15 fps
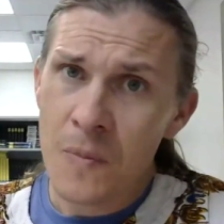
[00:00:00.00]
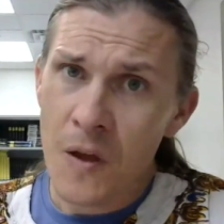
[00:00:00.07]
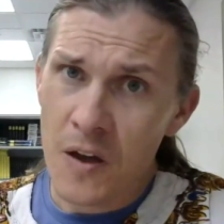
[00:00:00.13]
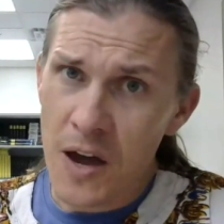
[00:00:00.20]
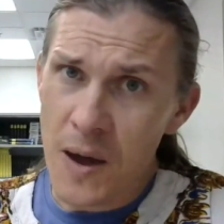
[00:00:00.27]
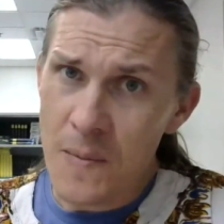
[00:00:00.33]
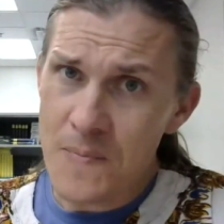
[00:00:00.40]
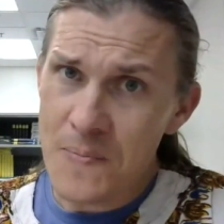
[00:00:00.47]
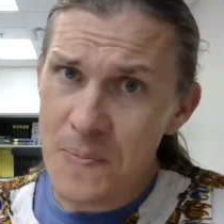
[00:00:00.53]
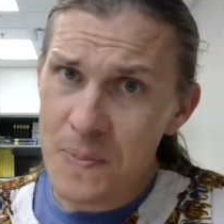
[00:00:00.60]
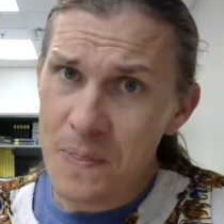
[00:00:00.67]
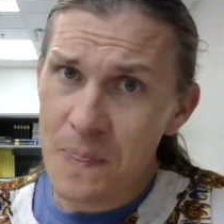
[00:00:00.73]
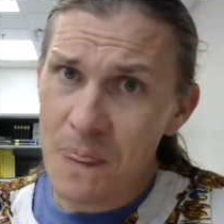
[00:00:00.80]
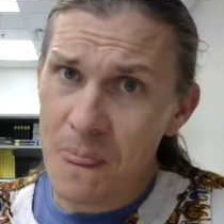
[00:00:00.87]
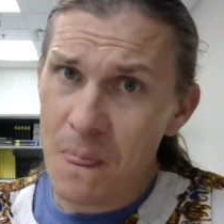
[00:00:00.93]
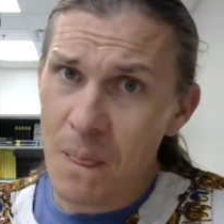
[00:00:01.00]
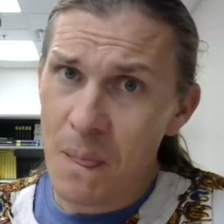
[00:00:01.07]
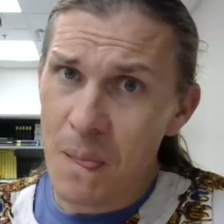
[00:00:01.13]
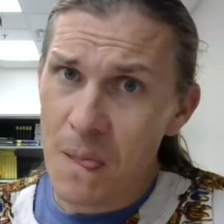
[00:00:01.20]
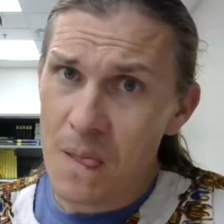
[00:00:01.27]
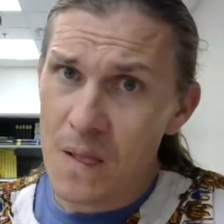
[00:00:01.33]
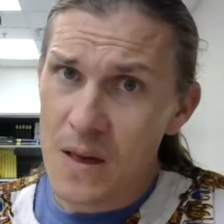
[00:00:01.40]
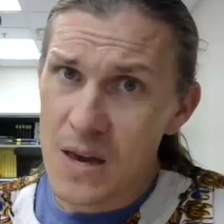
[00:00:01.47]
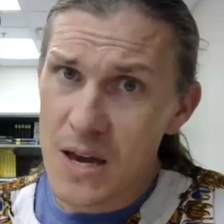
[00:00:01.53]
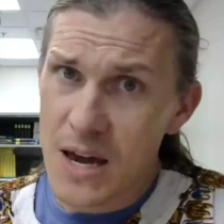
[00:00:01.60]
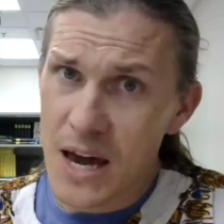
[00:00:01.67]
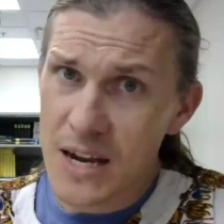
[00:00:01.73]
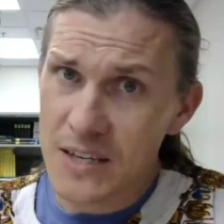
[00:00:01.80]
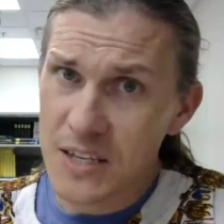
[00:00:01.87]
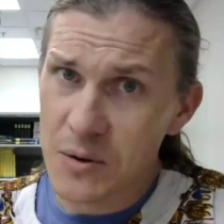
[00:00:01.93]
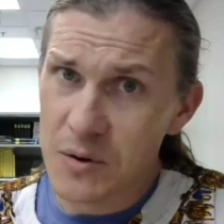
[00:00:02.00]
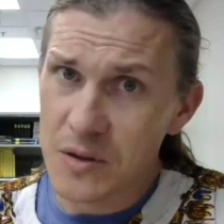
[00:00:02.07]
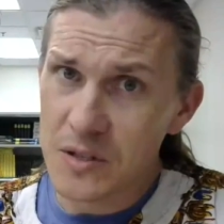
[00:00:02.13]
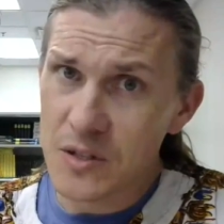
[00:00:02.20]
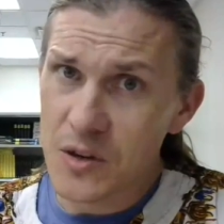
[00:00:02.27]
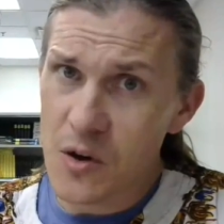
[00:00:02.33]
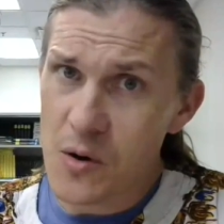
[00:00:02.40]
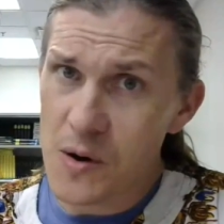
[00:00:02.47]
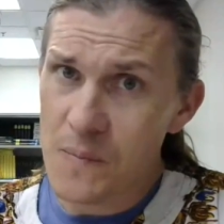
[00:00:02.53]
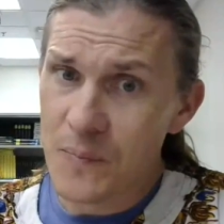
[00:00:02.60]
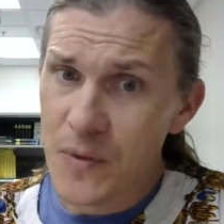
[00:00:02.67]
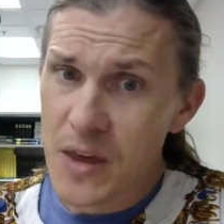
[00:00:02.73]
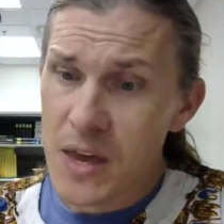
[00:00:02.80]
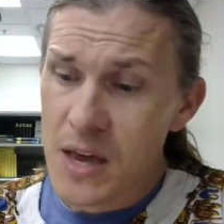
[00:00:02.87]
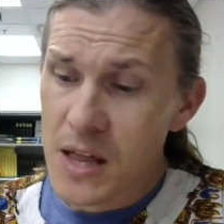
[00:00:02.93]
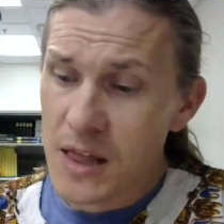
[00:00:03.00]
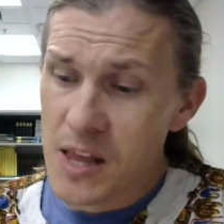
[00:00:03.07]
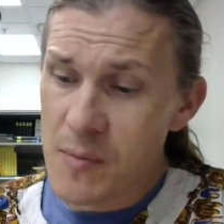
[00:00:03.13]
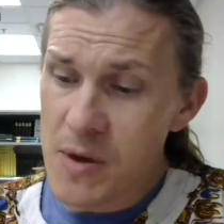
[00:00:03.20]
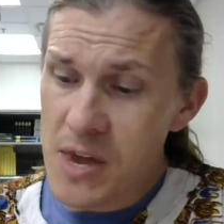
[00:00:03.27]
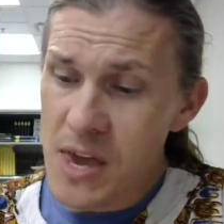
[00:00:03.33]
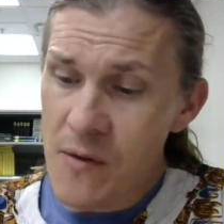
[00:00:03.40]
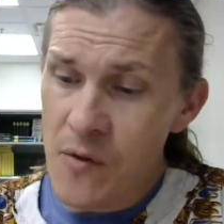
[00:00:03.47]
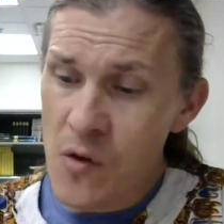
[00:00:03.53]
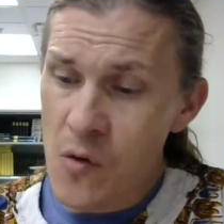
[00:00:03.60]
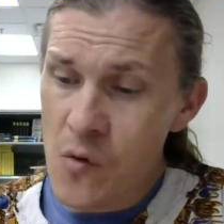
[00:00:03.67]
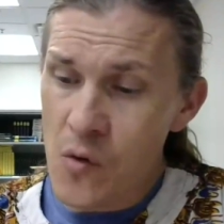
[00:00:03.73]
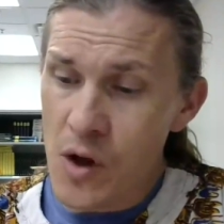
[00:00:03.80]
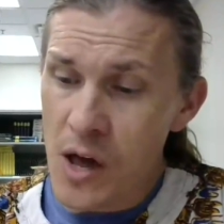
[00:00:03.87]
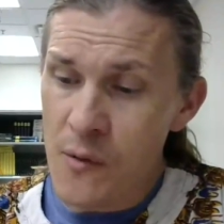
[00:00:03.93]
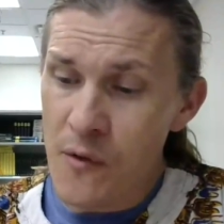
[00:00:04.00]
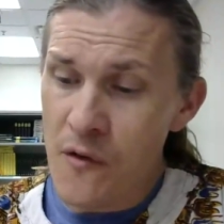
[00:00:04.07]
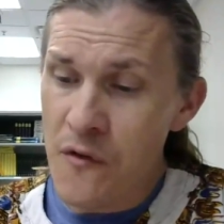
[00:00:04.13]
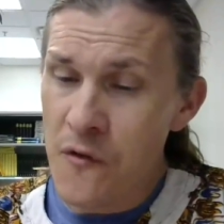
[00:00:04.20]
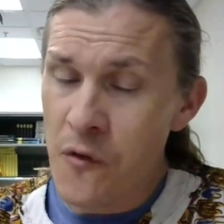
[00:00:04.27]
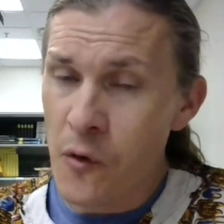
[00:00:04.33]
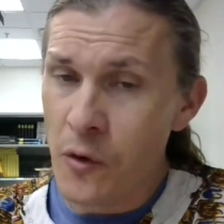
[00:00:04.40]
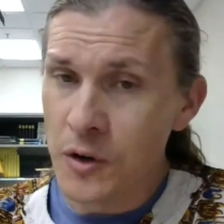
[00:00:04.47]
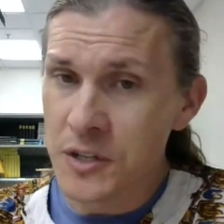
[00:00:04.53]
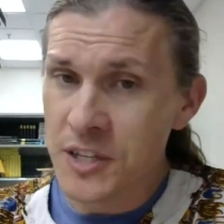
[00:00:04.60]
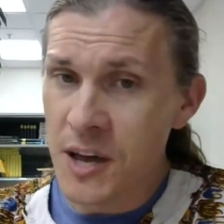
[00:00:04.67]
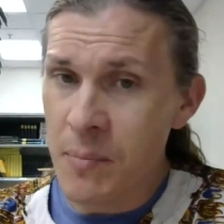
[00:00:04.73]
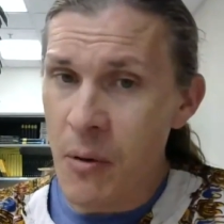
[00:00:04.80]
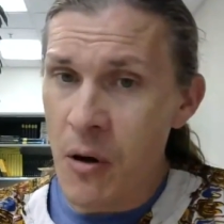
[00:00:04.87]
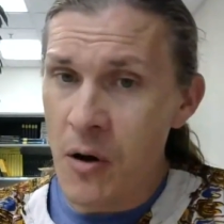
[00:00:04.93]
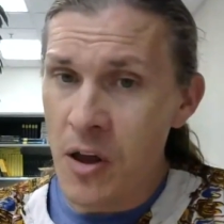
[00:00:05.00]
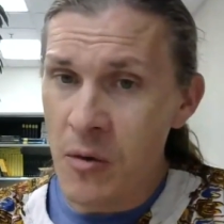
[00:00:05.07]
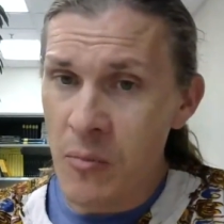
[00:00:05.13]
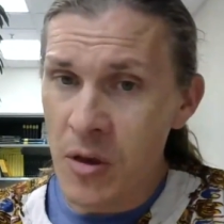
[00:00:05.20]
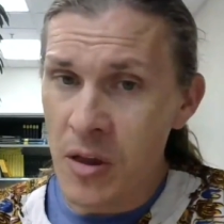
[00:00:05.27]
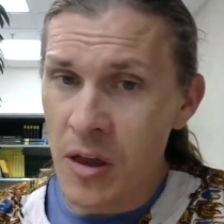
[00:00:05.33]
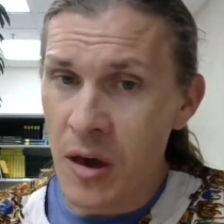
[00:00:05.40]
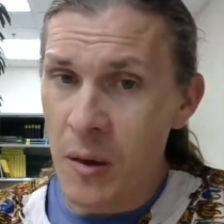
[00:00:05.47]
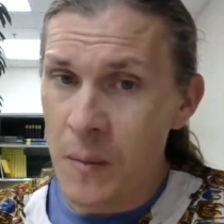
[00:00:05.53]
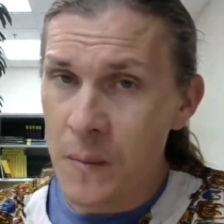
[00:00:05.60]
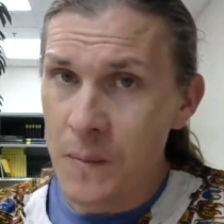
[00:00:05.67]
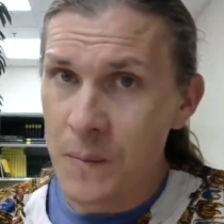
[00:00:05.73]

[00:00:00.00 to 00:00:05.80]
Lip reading: Okay? You kind of see where this is going? Let me give you kind of a 4-step argument now.